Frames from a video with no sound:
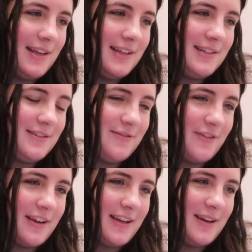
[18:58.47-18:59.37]
This
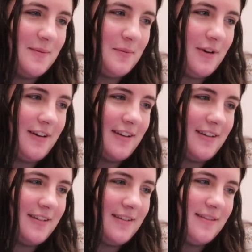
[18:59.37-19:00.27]
freaking
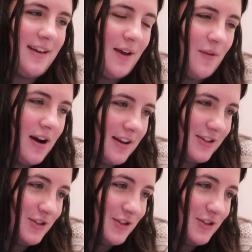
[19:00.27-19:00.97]
book. I wanted